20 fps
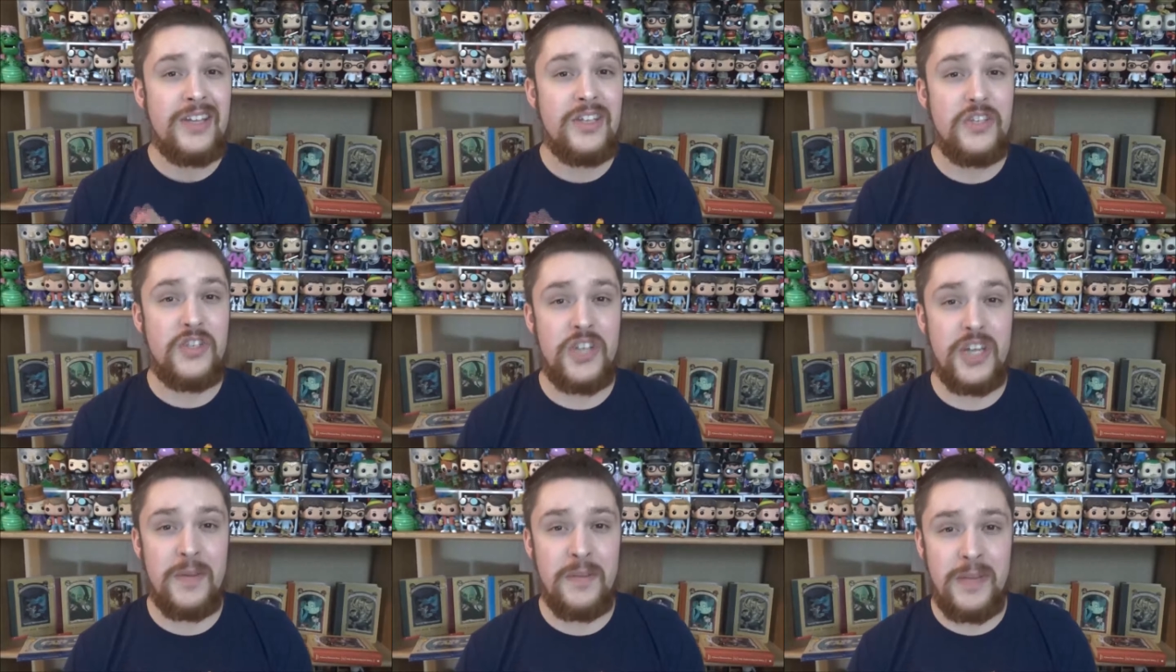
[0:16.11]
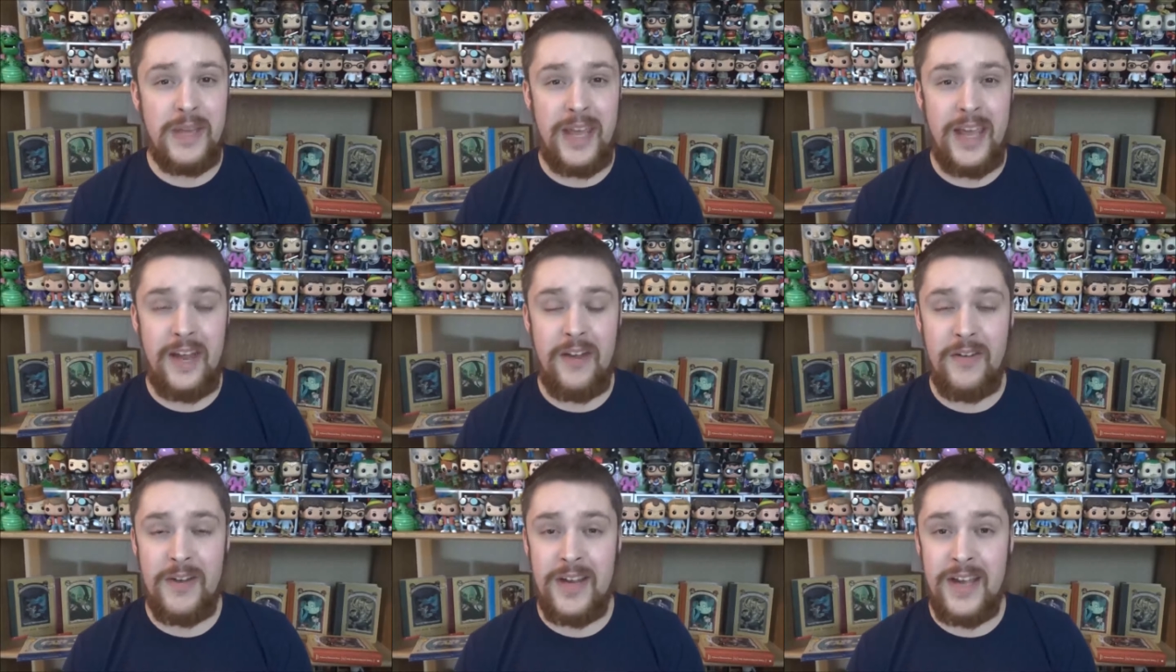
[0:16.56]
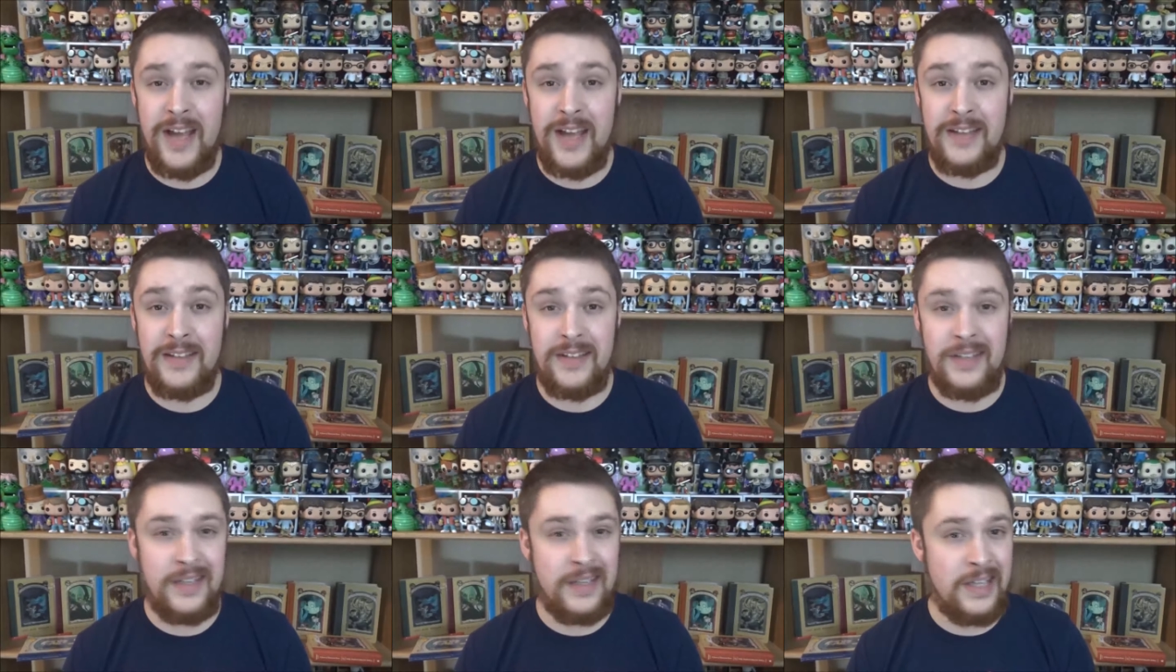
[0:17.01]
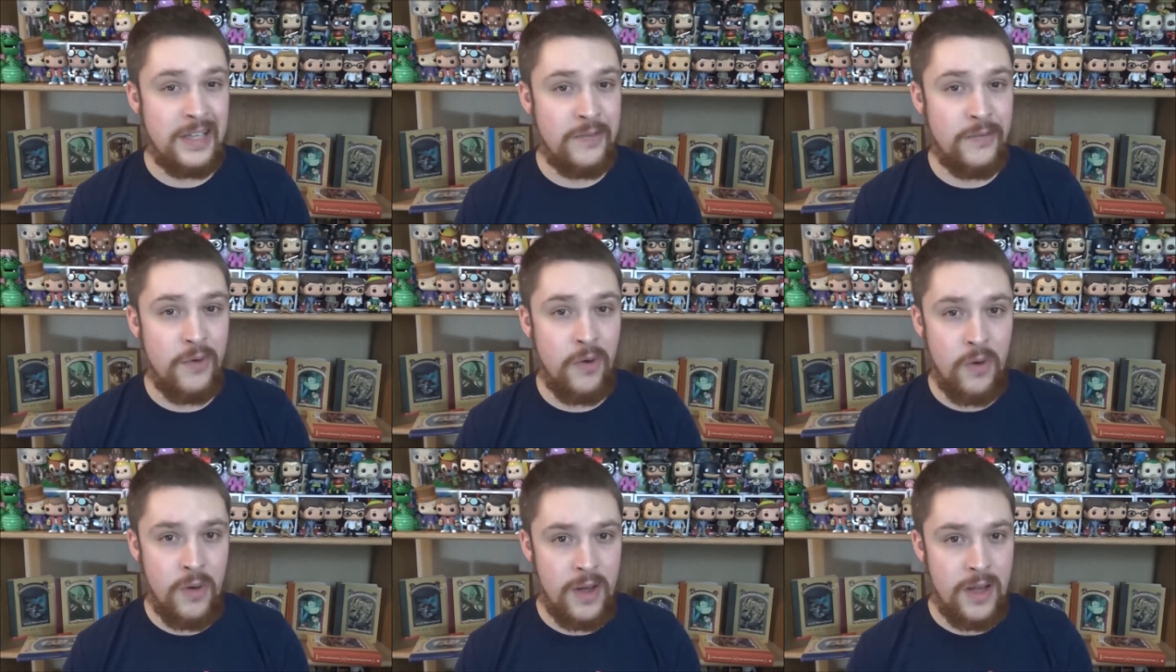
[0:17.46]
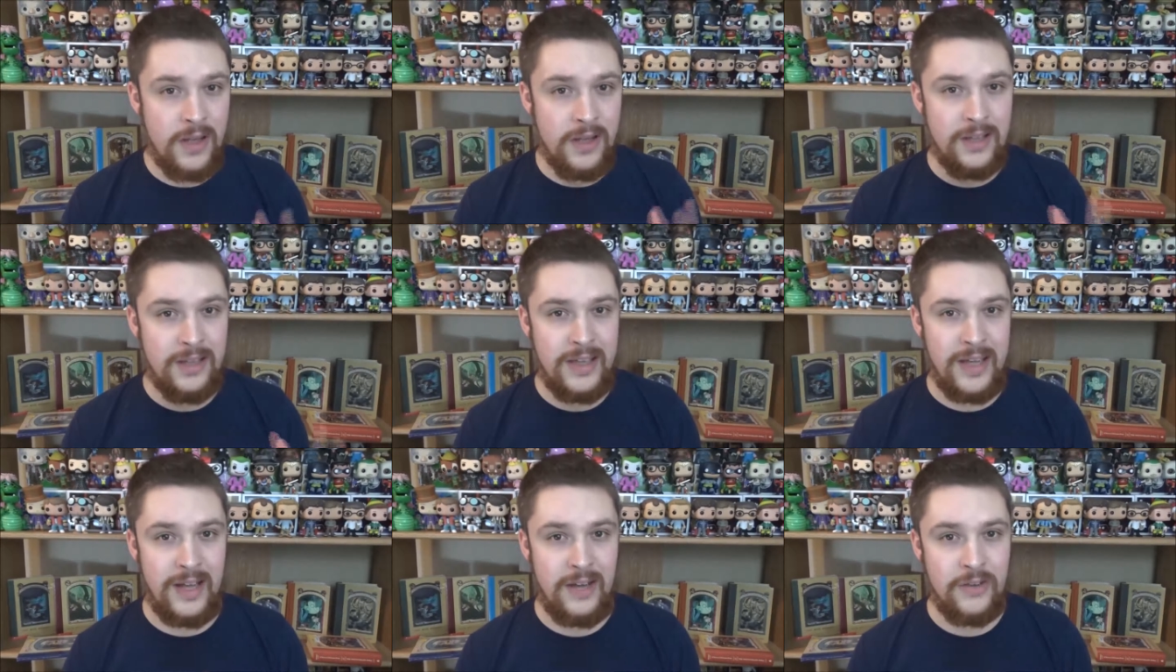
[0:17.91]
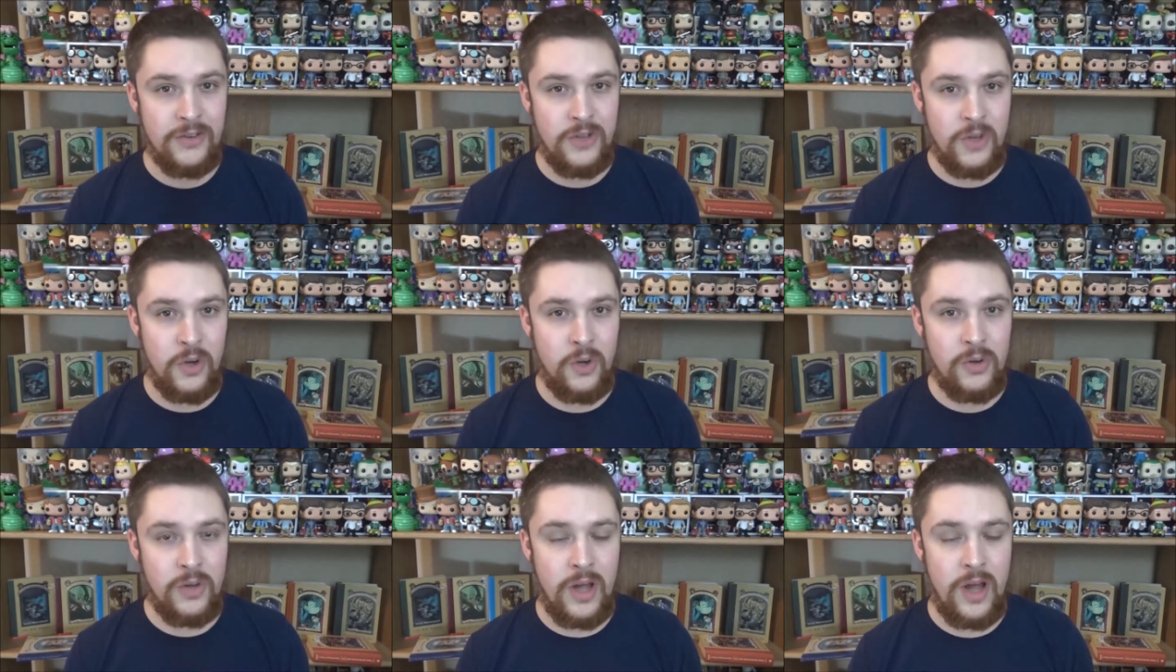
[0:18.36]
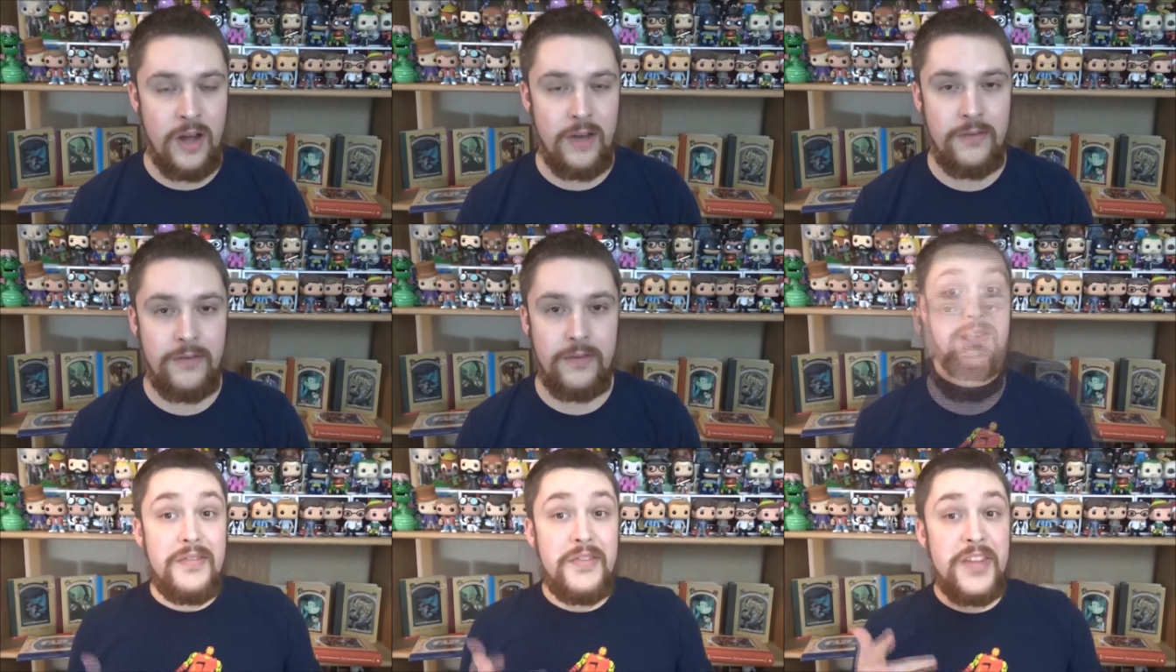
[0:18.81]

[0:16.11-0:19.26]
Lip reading: Jim Carrey as the evil Count Olaf.